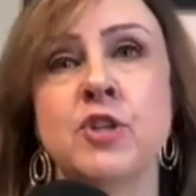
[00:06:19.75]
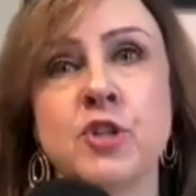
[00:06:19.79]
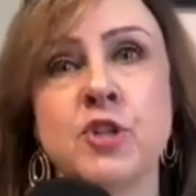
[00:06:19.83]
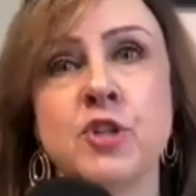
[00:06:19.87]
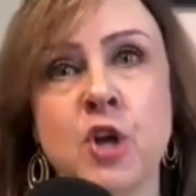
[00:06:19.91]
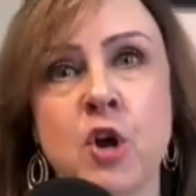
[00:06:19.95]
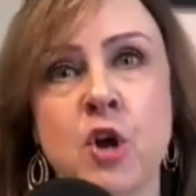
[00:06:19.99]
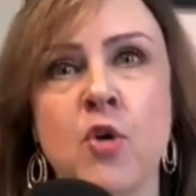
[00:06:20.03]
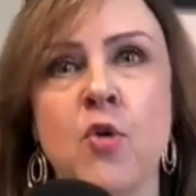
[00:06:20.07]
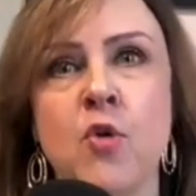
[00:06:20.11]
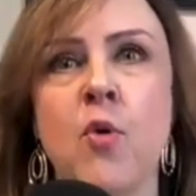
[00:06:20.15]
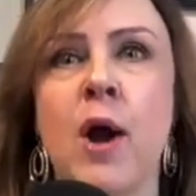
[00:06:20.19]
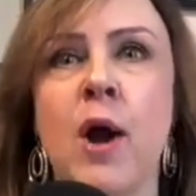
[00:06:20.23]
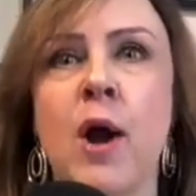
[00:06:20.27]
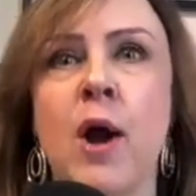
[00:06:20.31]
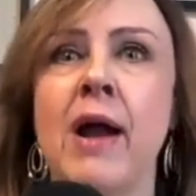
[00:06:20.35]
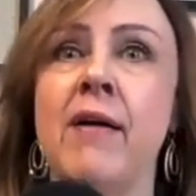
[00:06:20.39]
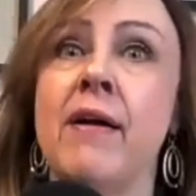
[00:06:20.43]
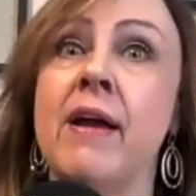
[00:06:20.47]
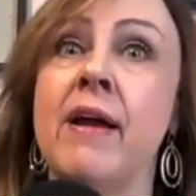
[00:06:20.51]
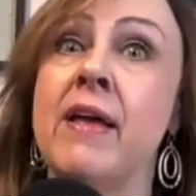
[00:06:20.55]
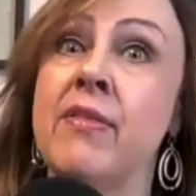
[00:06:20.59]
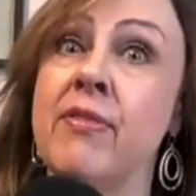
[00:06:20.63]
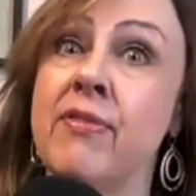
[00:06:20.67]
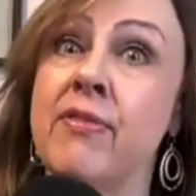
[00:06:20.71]
show
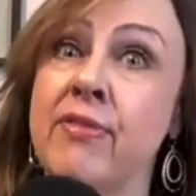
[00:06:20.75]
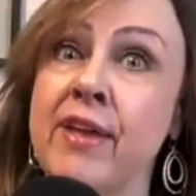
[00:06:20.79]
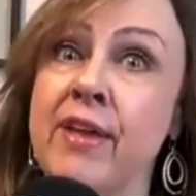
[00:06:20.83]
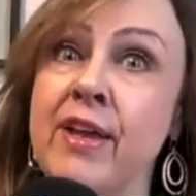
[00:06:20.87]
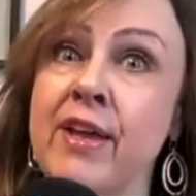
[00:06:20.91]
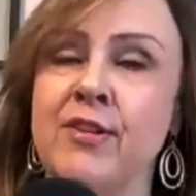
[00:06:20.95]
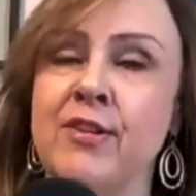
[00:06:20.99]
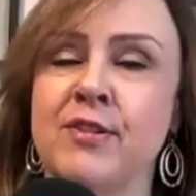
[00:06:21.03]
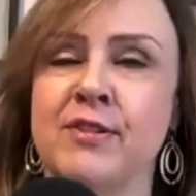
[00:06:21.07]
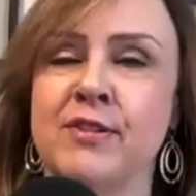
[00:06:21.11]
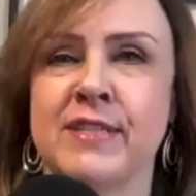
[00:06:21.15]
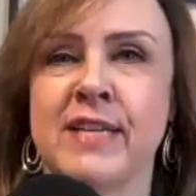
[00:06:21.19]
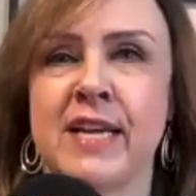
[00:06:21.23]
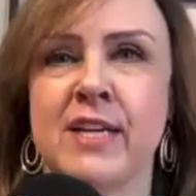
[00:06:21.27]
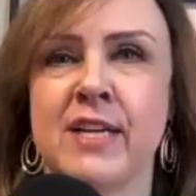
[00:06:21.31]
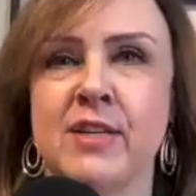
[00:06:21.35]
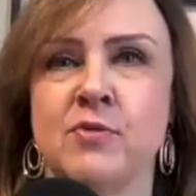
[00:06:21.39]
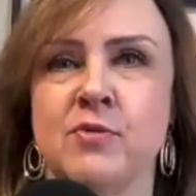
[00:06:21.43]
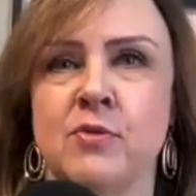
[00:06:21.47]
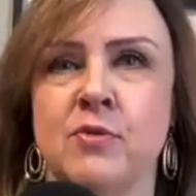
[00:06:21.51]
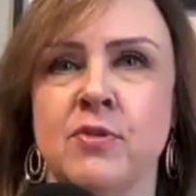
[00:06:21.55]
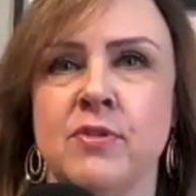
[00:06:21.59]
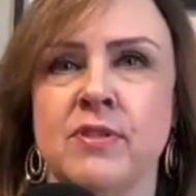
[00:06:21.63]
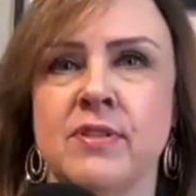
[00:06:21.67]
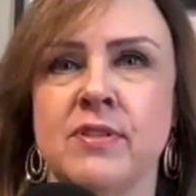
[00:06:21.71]
choir, and theater
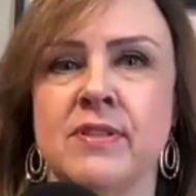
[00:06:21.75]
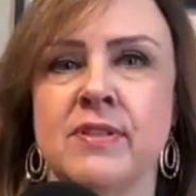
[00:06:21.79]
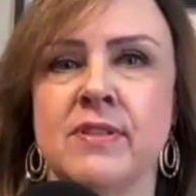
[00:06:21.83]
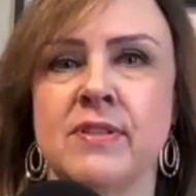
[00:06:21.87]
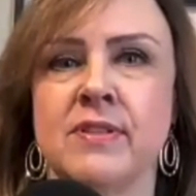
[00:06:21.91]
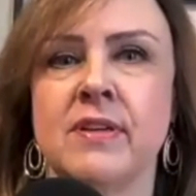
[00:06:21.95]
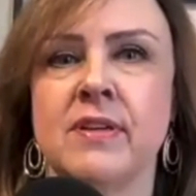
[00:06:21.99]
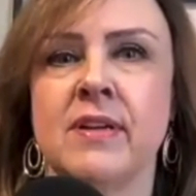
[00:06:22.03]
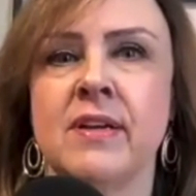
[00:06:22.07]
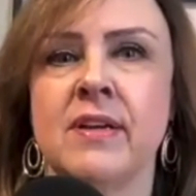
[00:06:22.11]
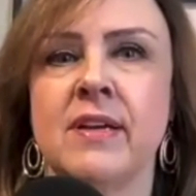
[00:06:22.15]
schedules.